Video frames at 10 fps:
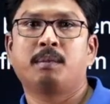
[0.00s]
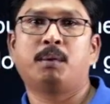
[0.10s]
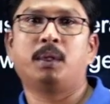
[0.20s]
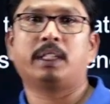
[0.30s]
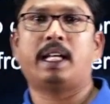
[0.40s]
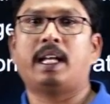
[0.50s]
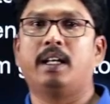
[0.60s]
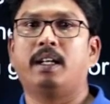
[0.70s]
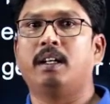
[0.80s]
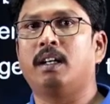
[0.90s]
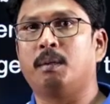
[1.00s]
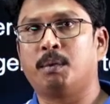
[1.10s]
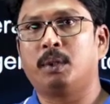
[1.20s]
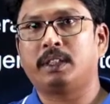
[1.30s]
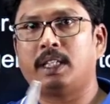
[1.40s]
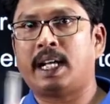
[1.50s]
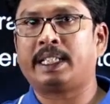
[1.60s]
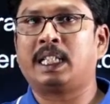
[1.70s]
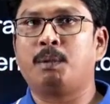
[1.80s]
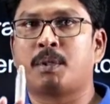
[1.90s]
Both
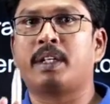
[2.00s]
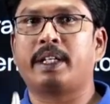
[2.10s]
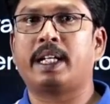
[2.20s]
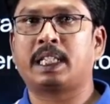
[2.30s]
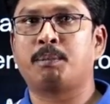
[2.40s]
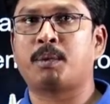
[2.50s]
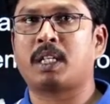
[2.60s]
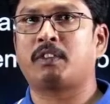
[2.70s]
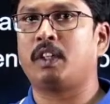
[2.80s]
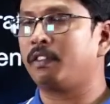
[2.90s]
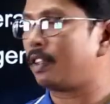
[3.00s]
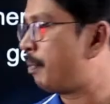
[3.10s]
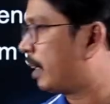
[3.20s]
active power and reactive power are flowing from